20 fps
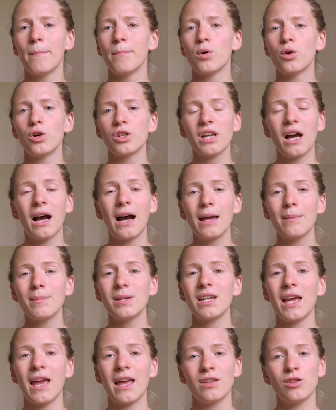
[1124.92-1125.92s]
more time
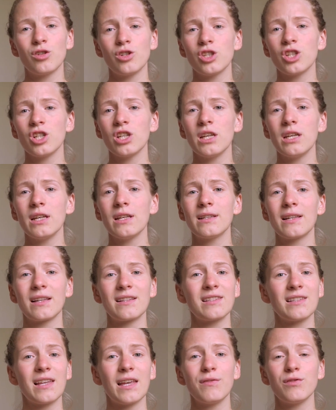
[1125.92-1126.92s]
and energy,
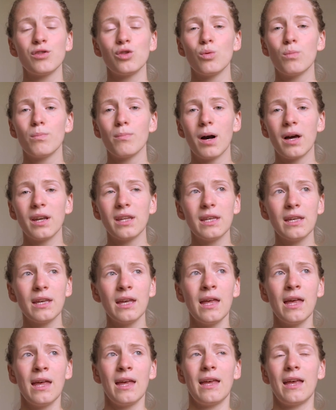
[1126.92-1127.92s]
that saves you
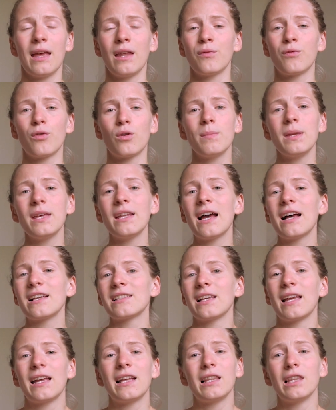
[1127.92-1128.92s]
money. And for me, it has
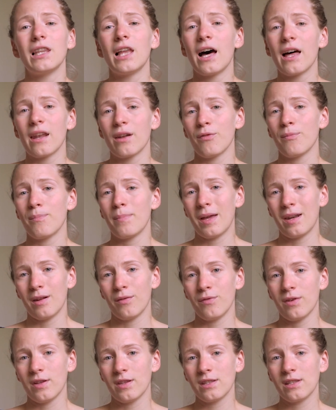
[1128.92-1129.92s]
a lot of
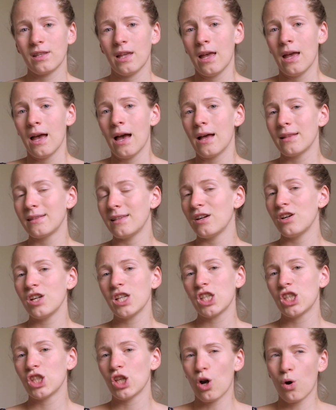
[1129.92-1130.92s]
benefits. There
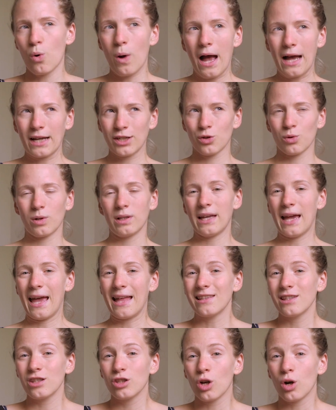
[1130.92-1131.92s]
is no actual
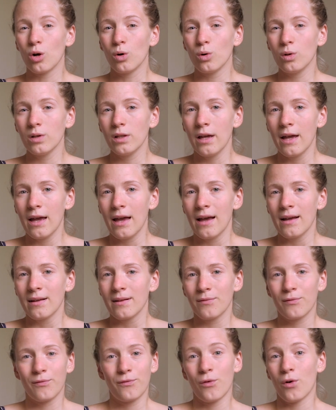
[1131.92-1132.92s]
end goal
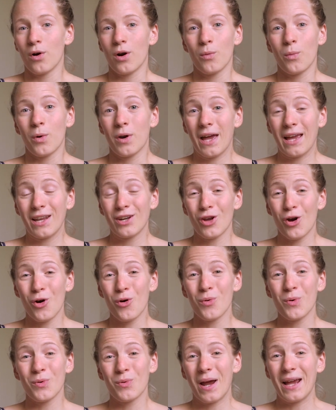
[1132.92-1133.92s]
for what I
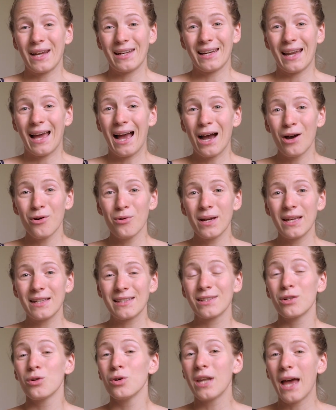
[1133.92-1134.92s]
know right now.
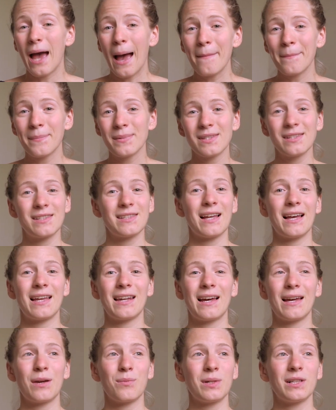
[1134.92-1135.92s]
It could happen that
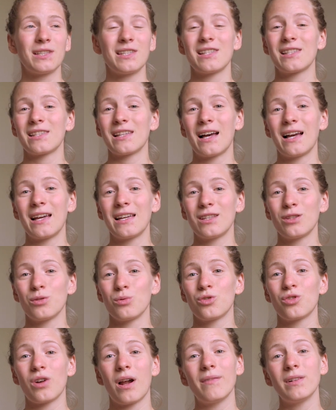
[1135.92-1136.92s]
I will decide to
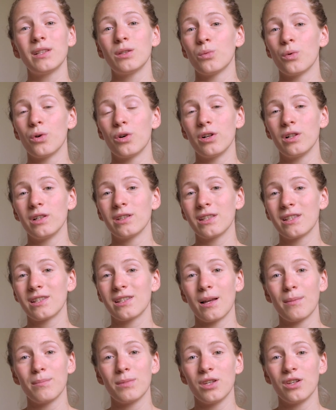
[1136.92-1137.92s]
travel the world in
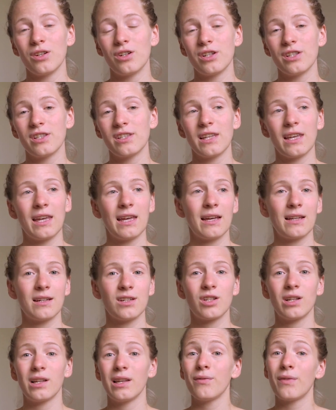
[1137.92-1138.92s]
some years and
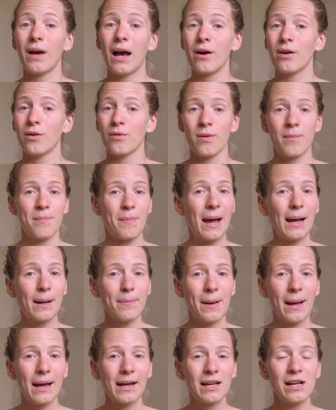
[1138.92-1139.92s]
live out of a
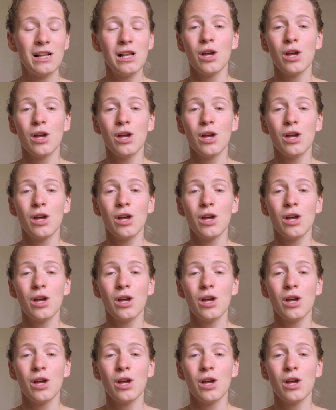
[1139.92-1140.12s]
backpack.